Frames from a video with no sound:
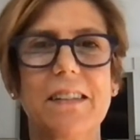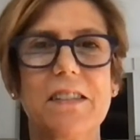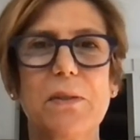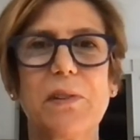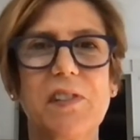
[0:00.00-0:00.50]

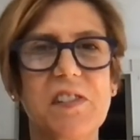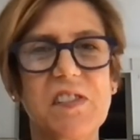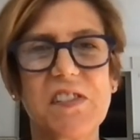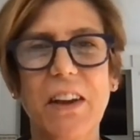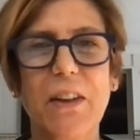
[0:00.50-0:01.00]
She was a
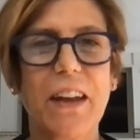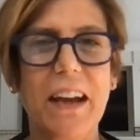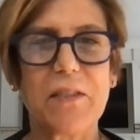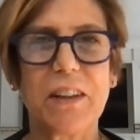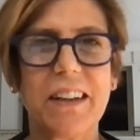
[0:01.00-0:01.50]
stealthy
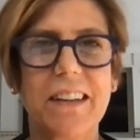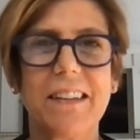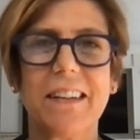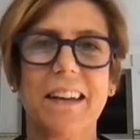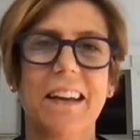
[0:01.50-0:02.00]

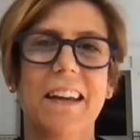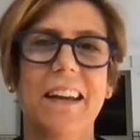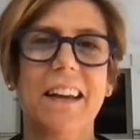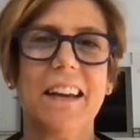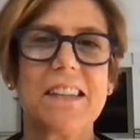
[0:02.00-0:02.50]
advocate,
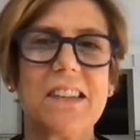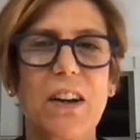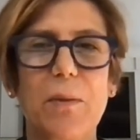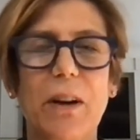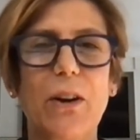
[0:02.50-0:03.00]

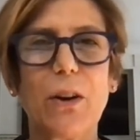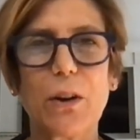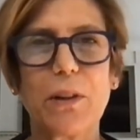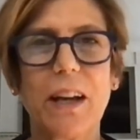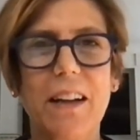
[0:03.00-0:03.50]
talking about
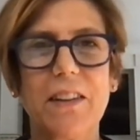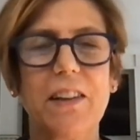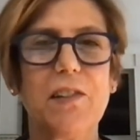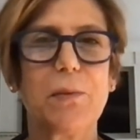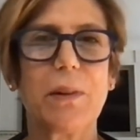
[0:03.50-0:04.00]
hard
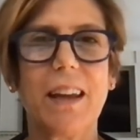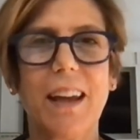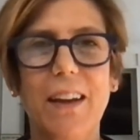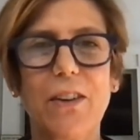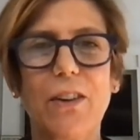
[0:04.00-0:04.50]
realities with
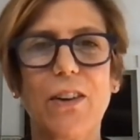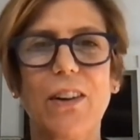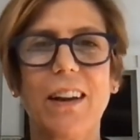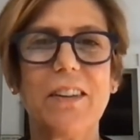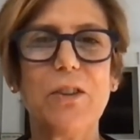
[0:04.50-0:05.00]

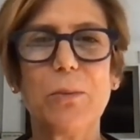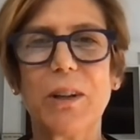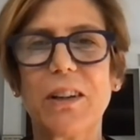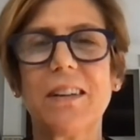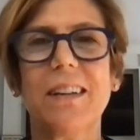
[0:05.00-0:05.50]
candor and
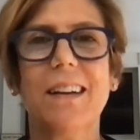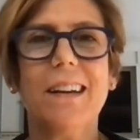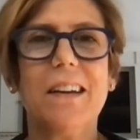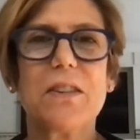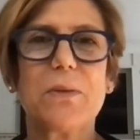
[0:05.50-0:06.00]
humor.
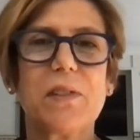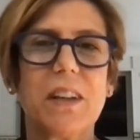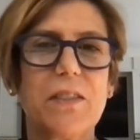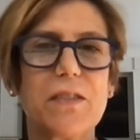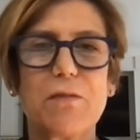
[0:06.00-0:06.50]
She was a
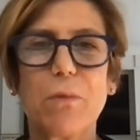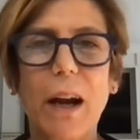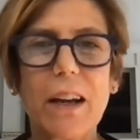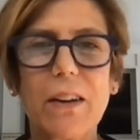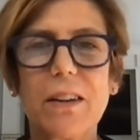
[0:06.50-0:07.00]
gifted
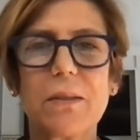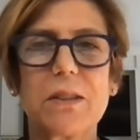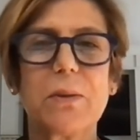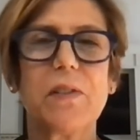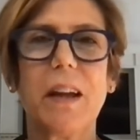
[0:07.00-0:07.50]
writer.
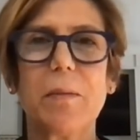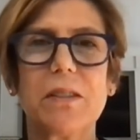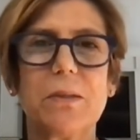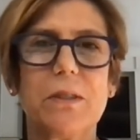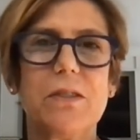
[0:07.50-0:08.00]
She was
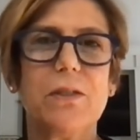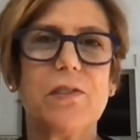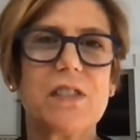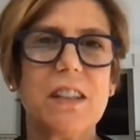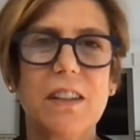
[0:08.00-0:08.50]
able to
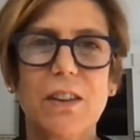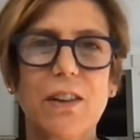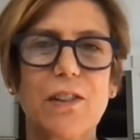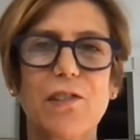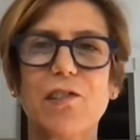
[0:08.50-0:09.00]
induce
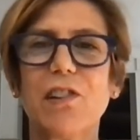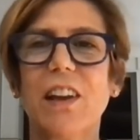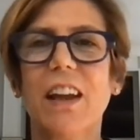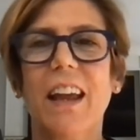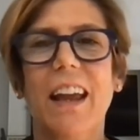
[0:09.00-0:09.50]
tears
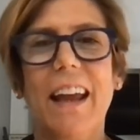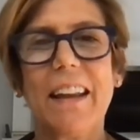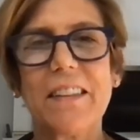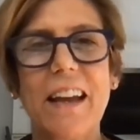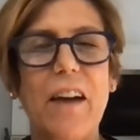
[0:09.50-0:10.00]

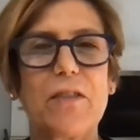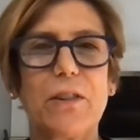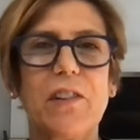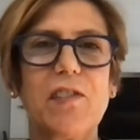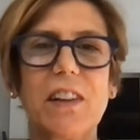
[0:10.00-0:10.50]
and
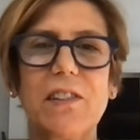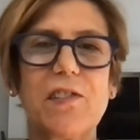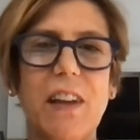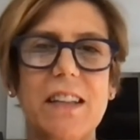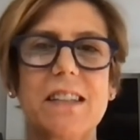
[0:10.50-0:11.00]
laughter in a single
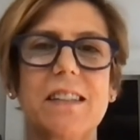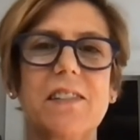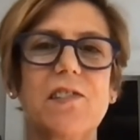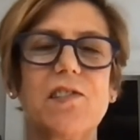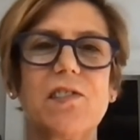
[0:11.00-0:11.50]

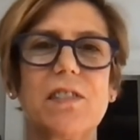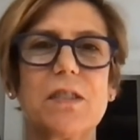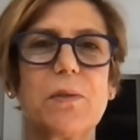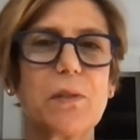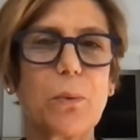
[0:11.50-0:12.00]
sentence.
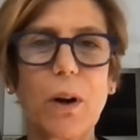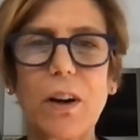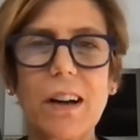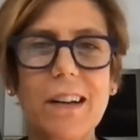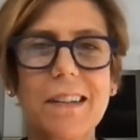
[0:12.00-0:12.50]
She was a
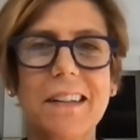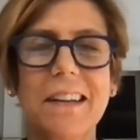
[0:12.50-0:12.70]
worker.